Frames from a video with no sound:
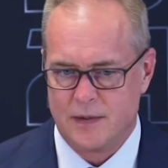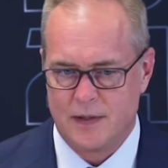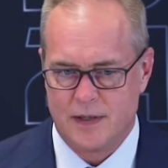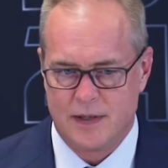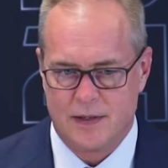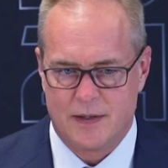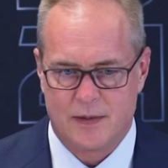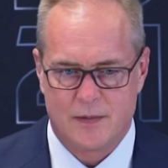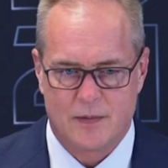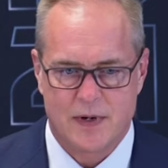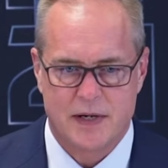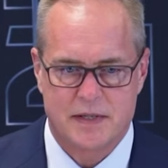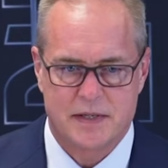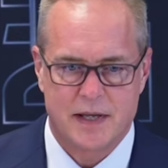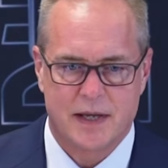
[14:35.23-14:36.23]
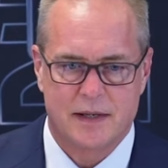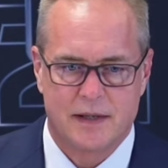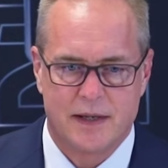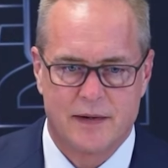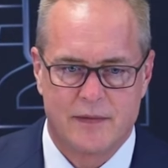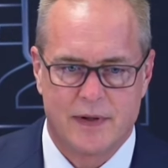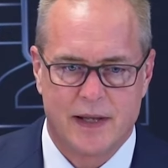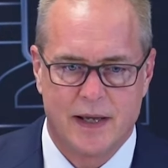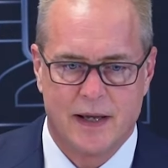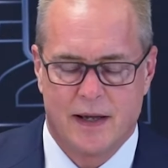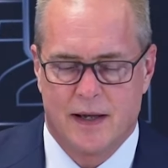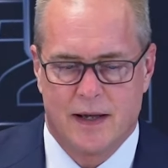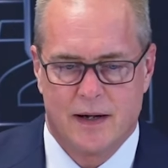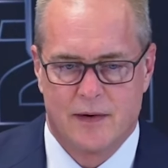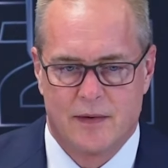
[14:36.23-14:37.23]
He can raise that level.
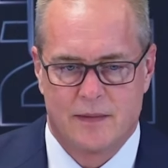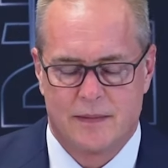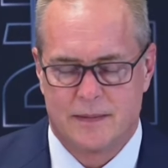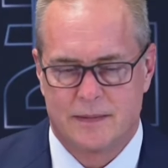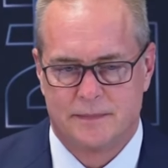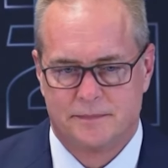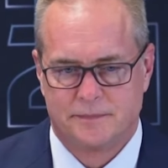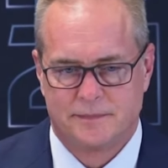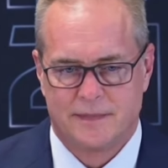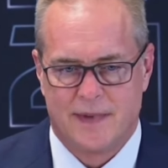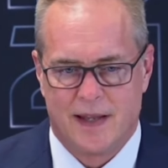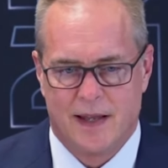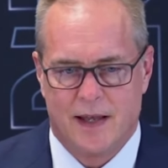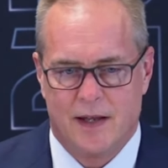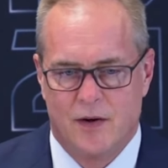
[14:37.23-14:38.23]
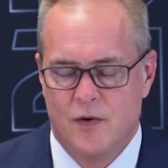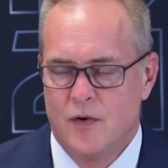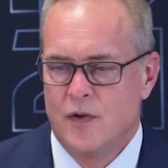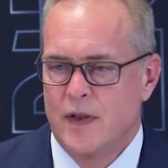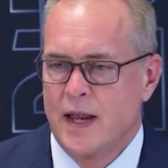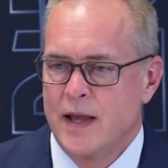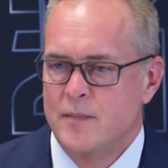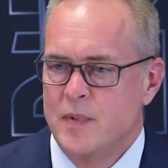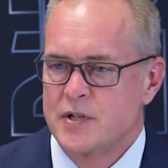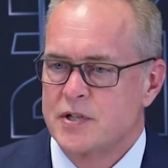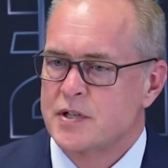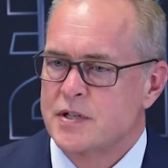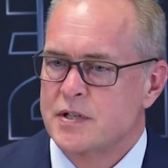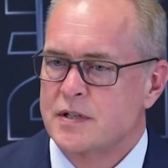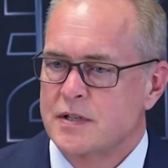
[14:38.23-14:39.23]
I don't know that I have
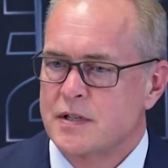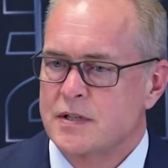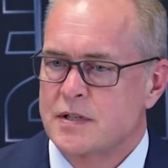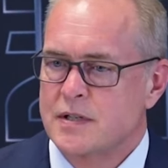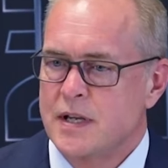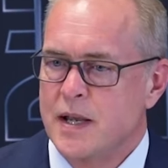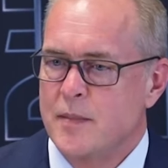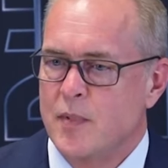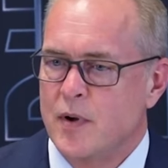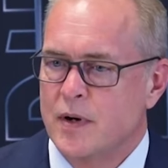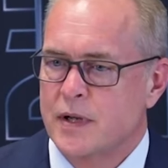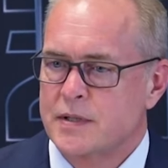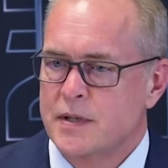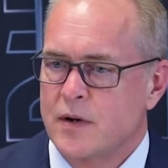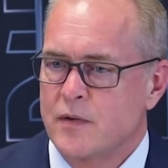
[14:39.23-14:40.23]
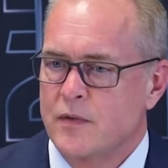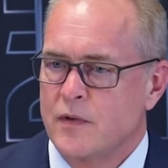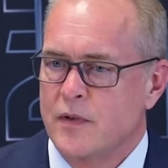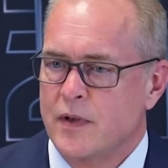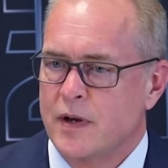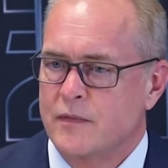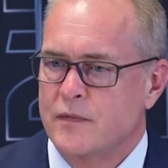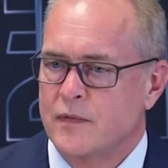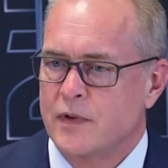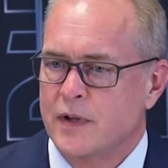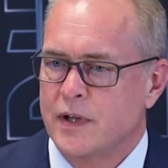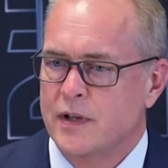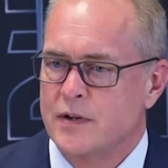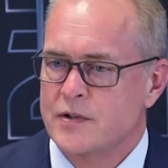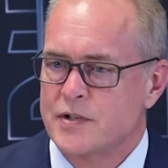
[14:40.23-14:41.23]
much to say about it, because I don't know that I
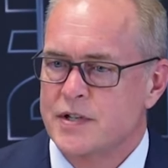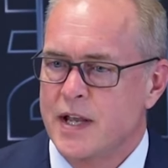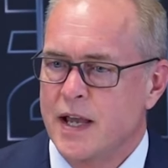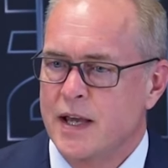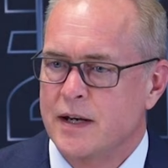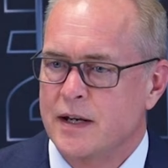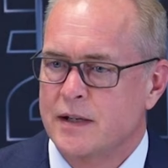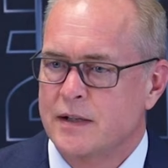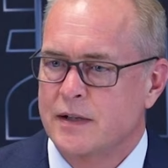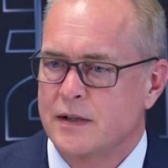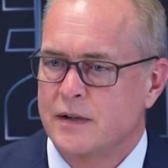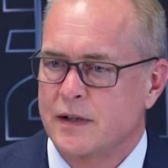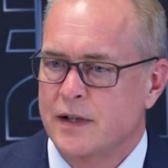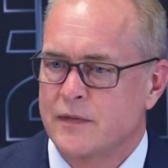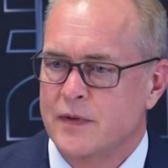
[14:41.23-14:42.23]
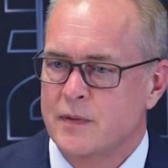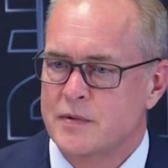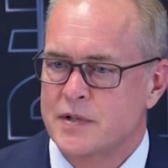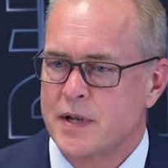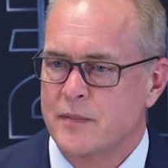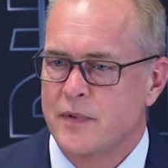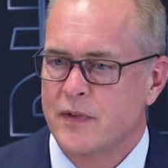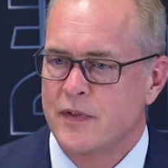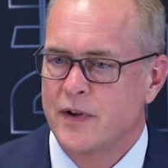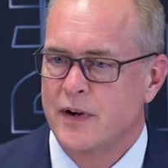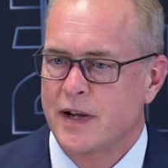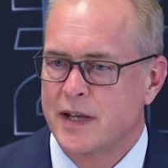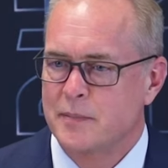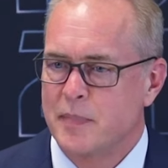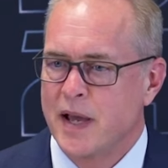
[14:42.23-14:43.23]
fully understand it. Clearly, if there was something there
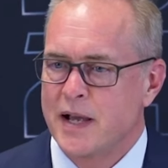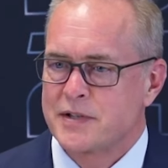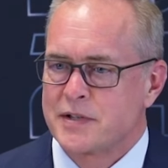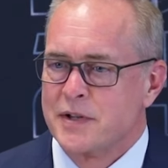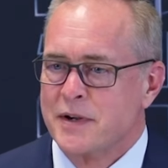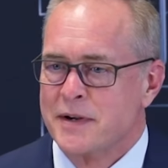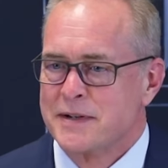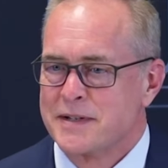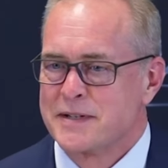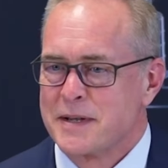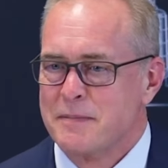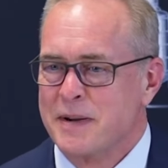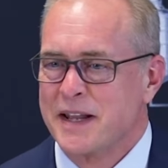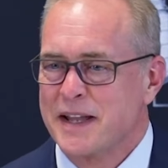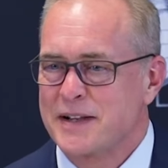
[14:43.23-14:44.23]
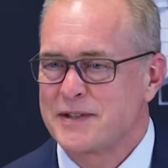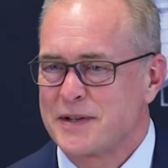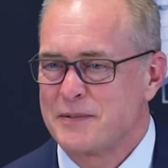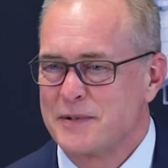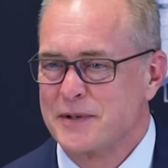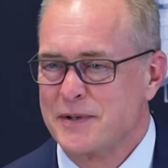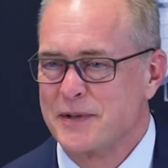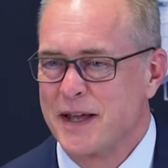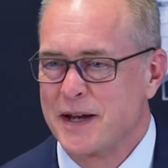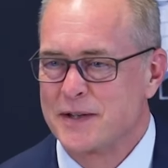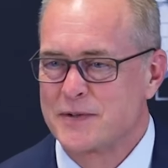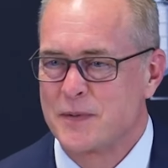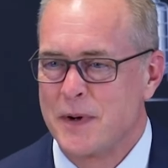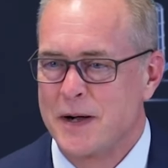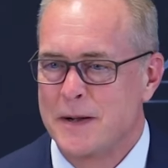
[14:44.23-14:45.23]
I could pass along to somebody else, I would do that
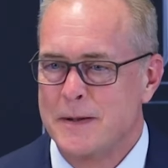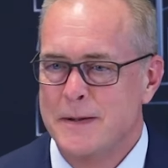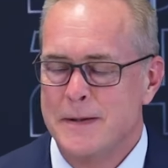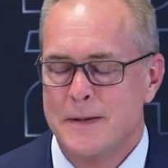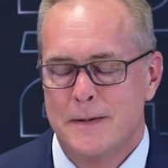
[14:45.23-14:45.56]
as well.